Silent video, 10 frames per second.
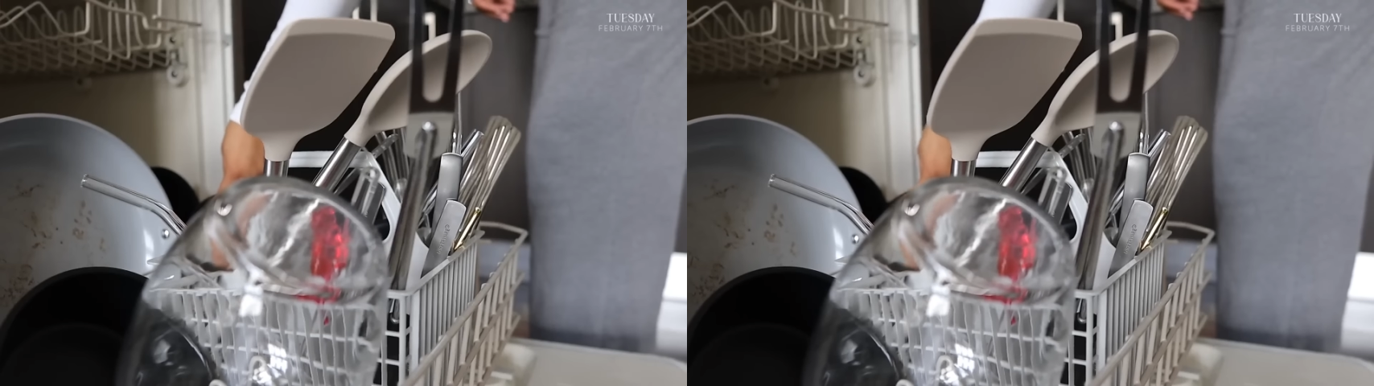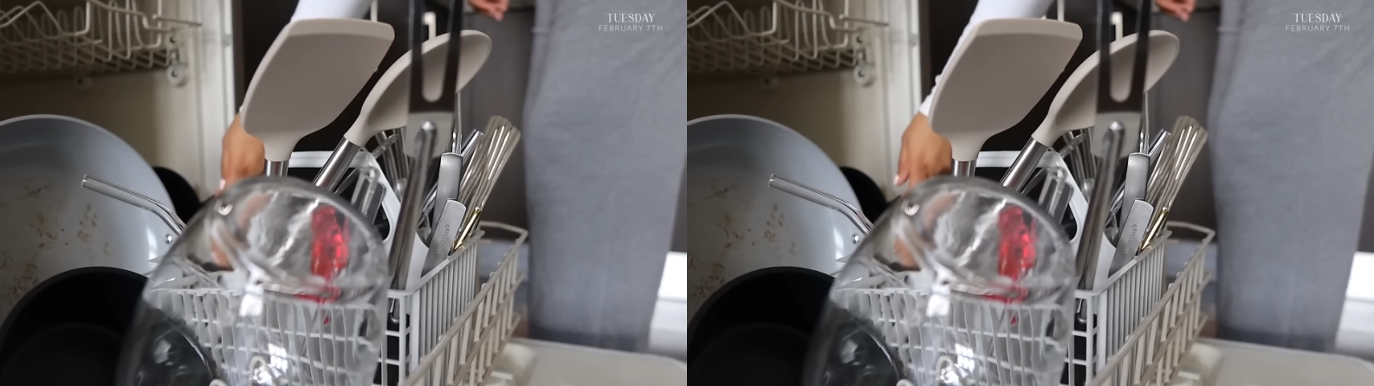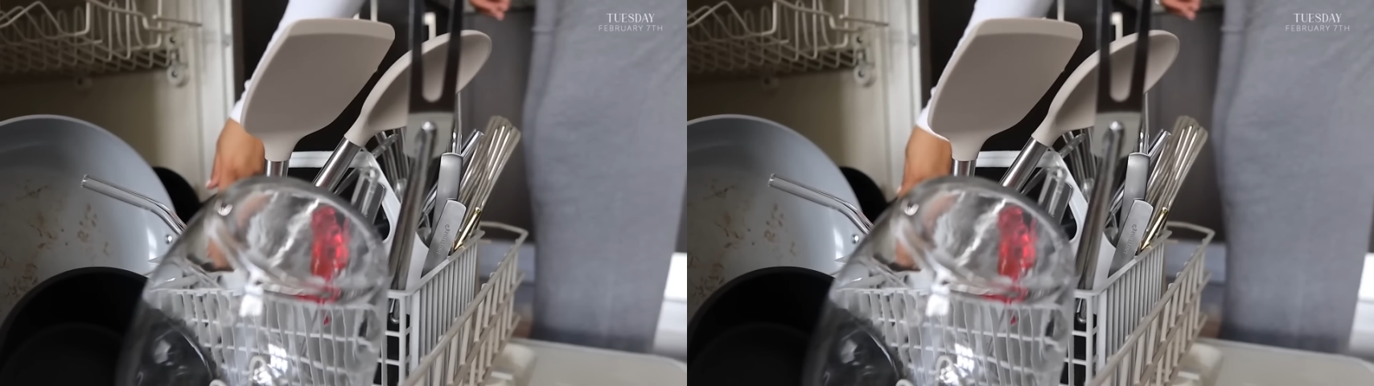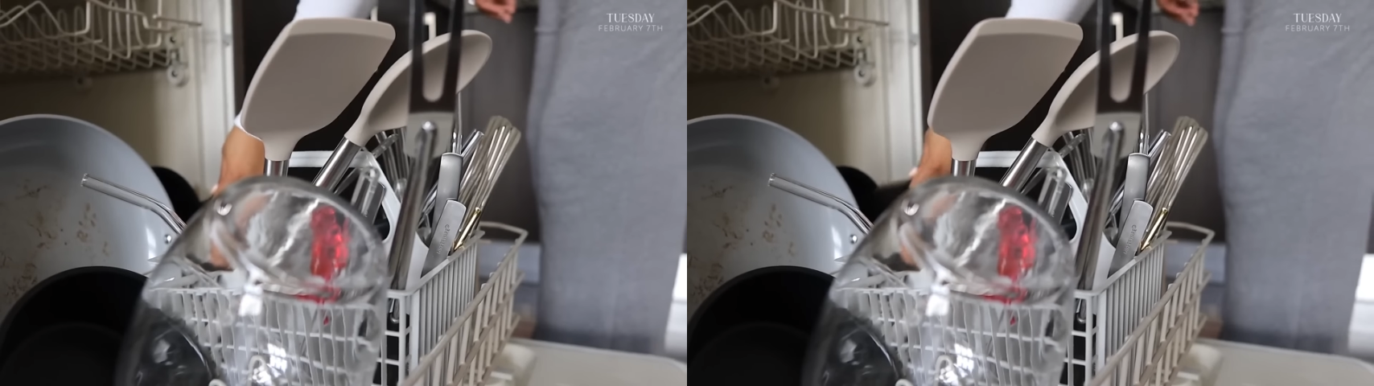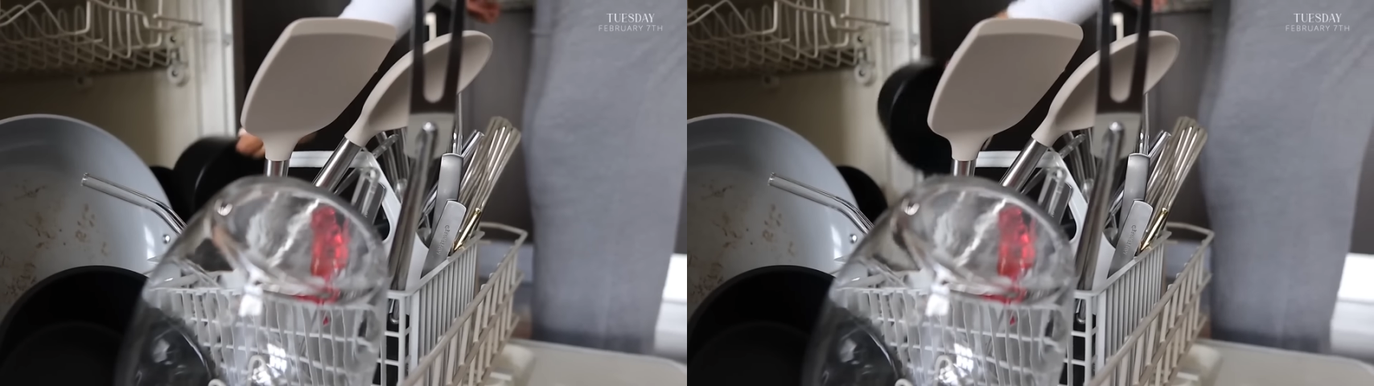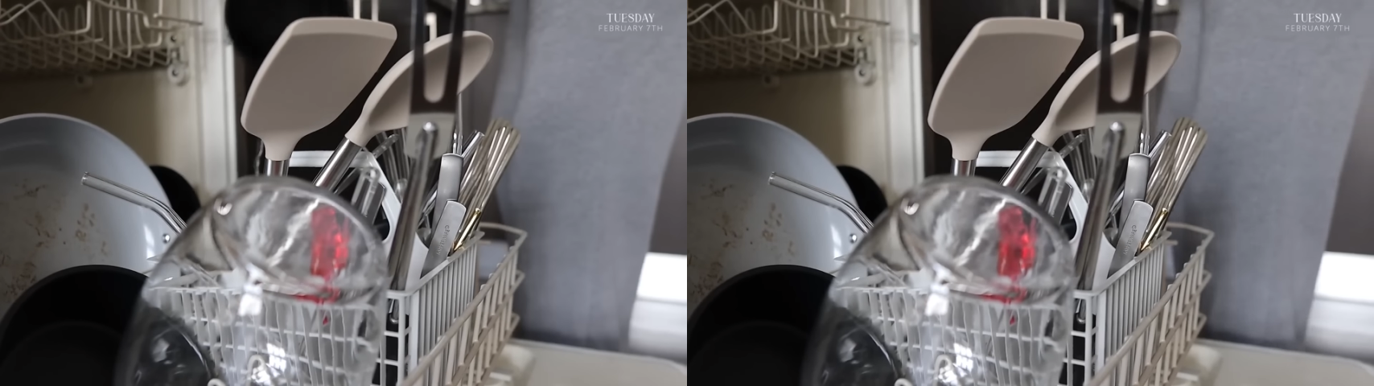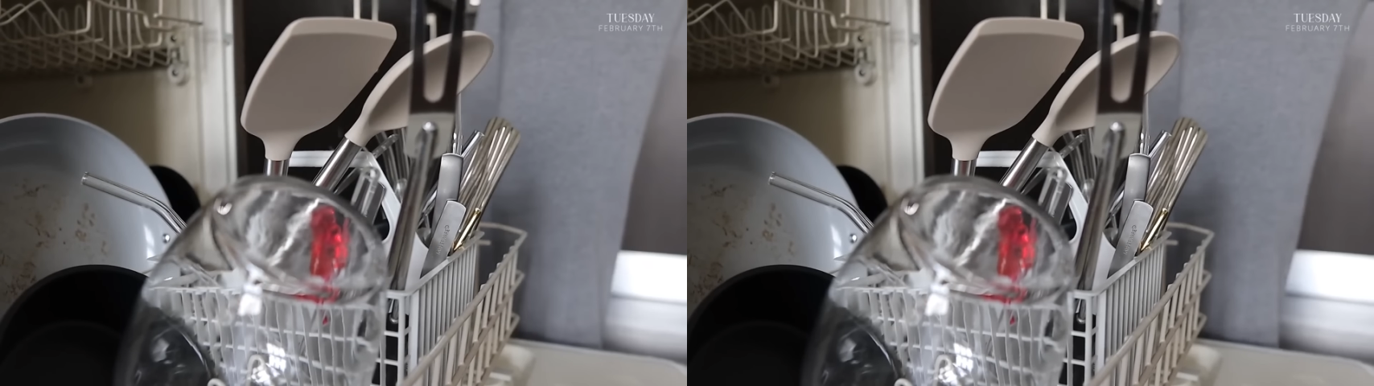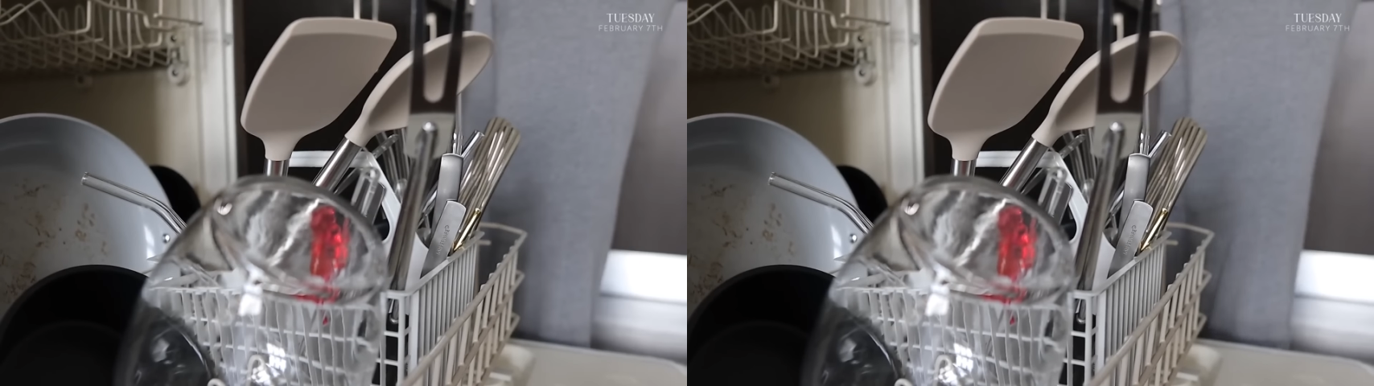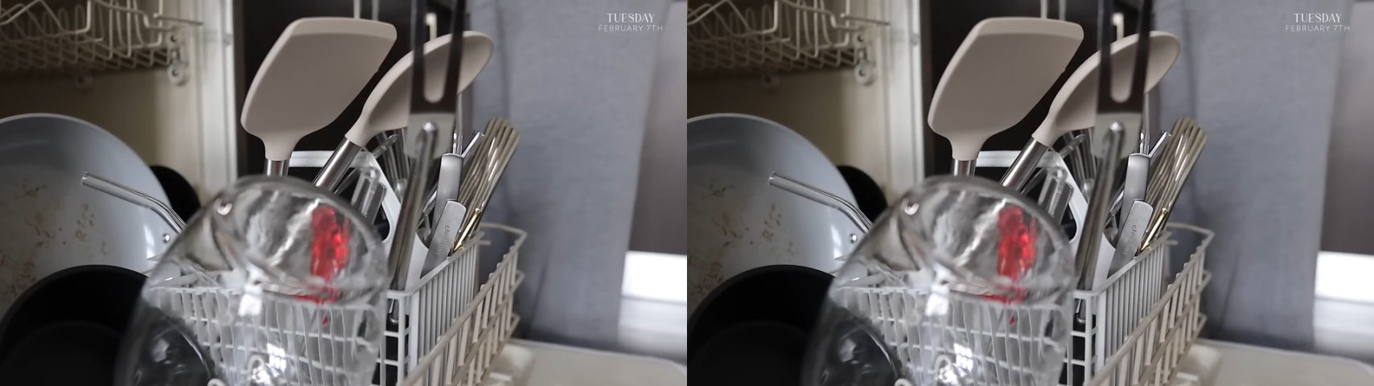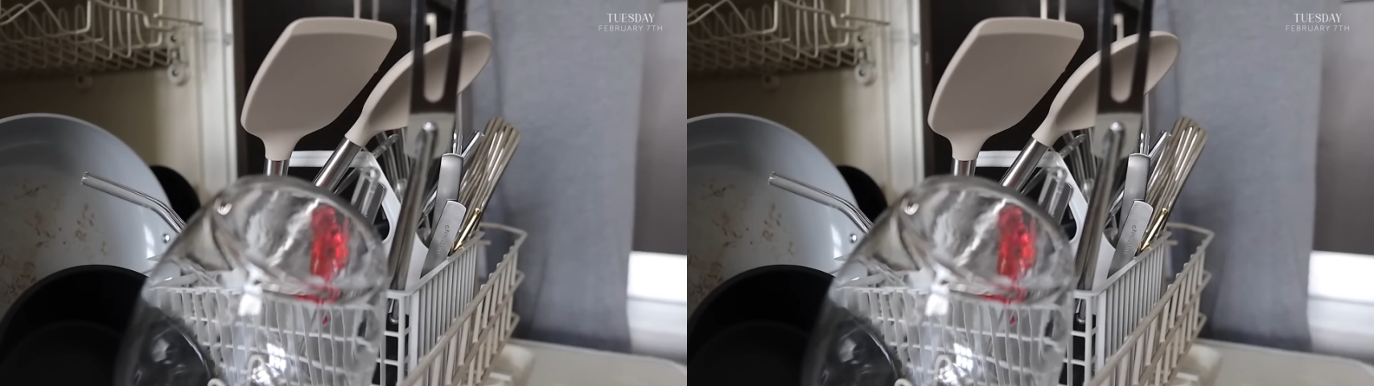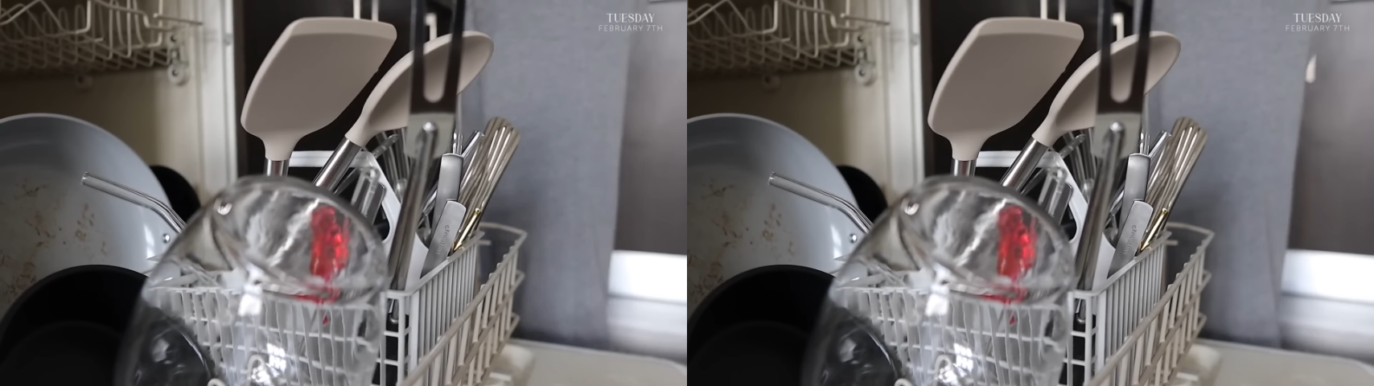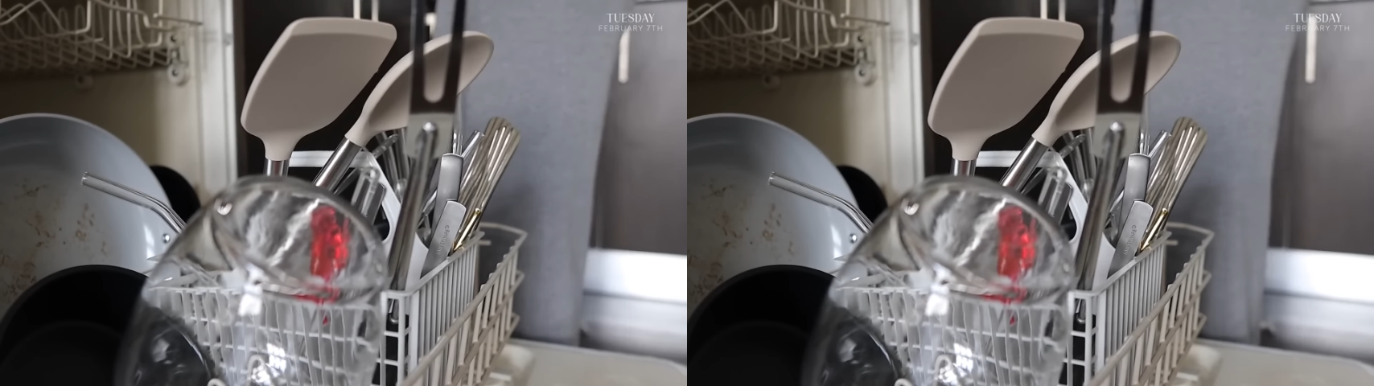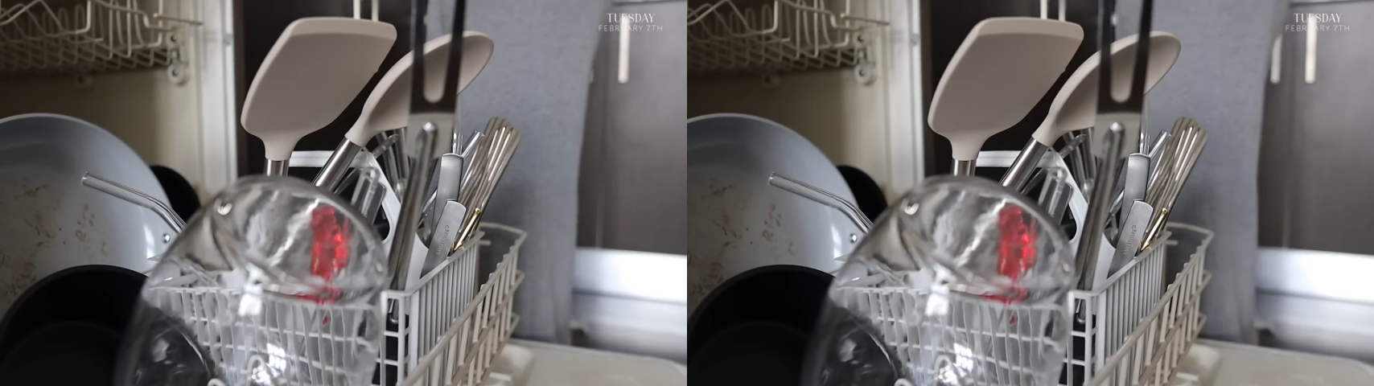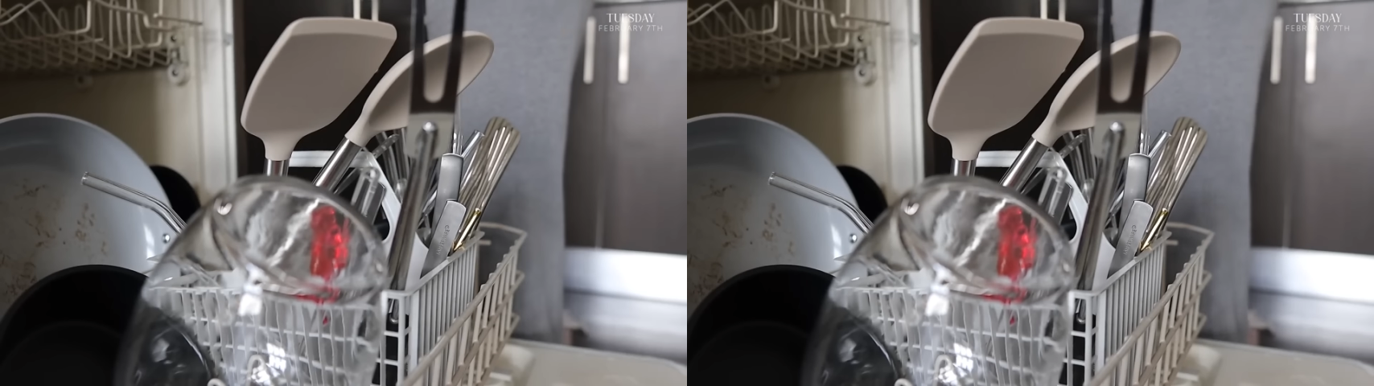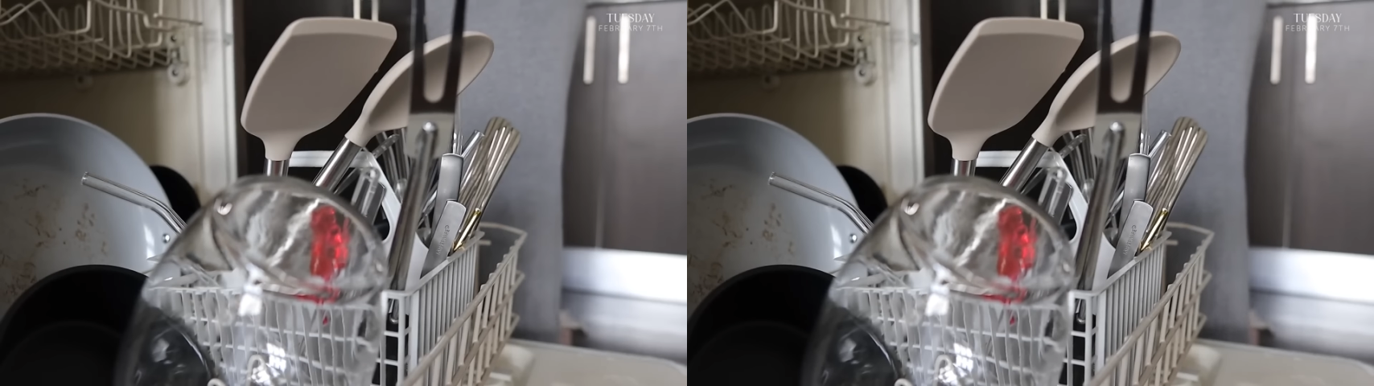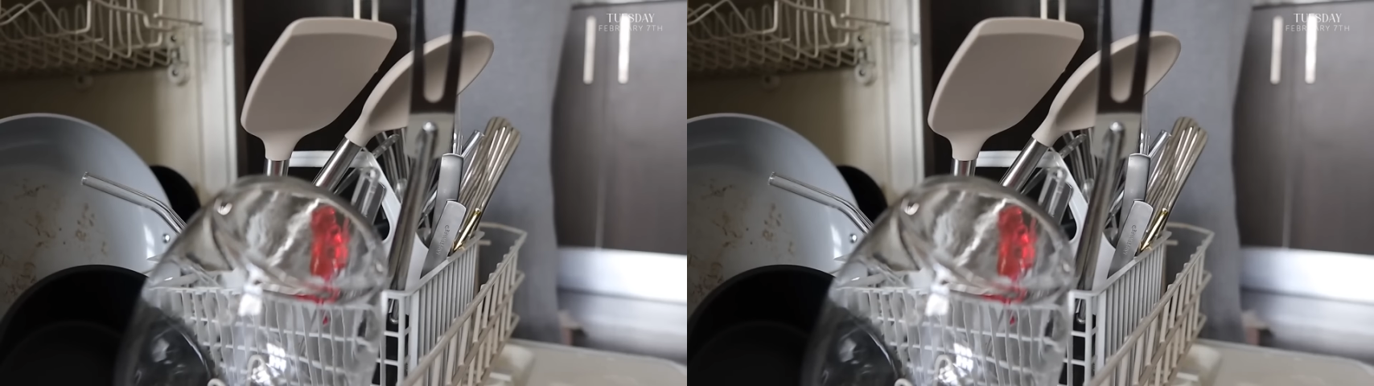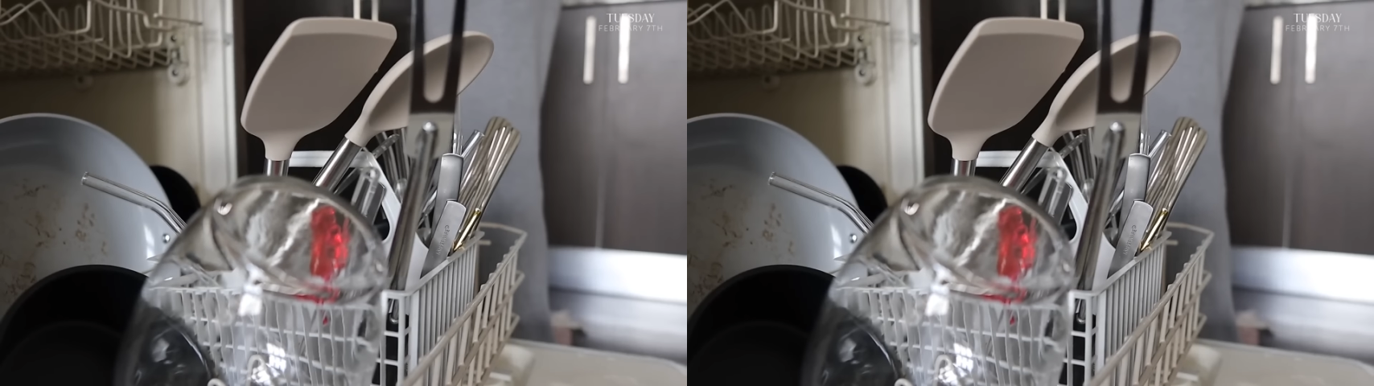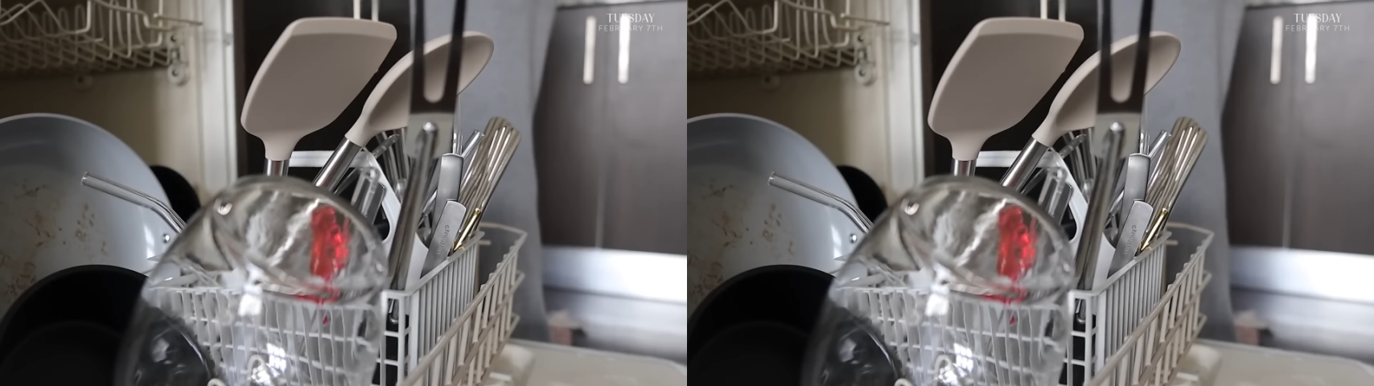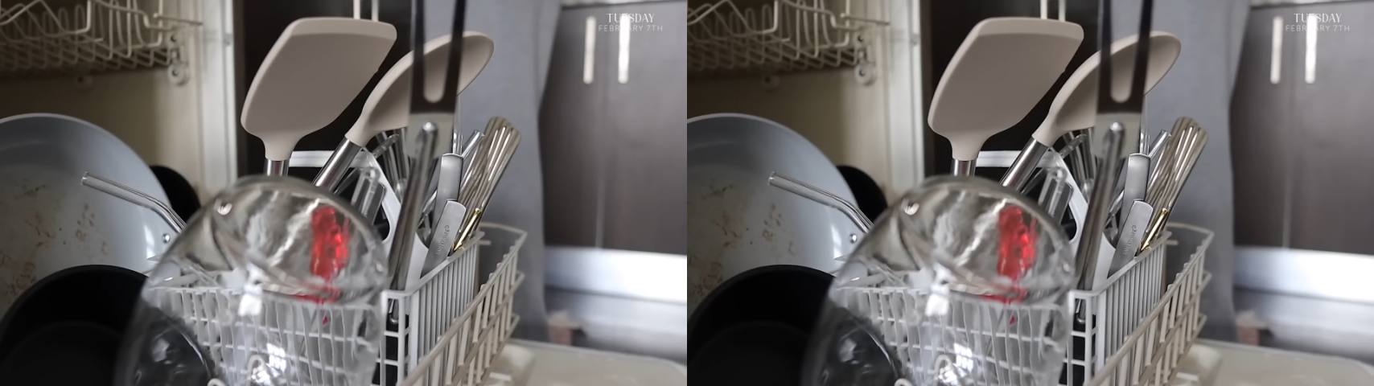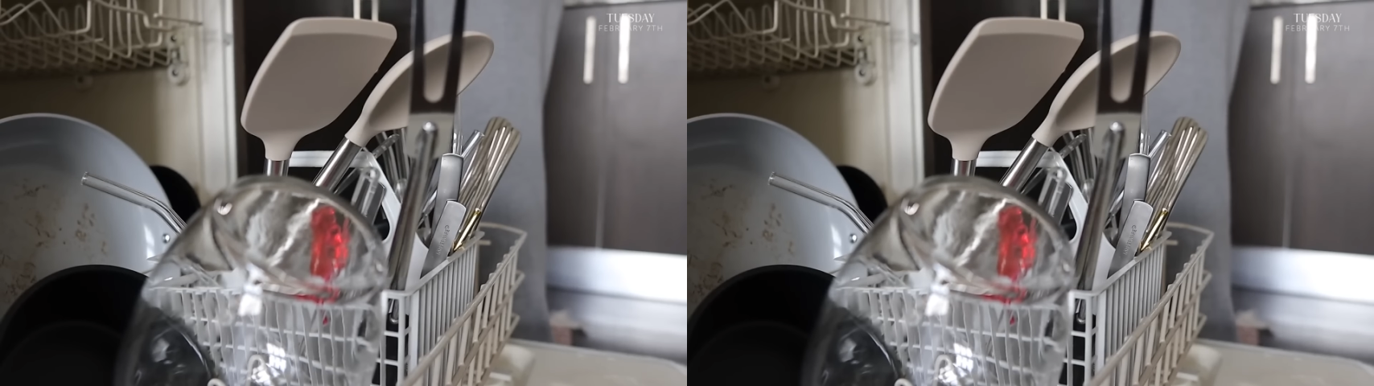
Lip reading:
No face is visible, so there are no lips to read.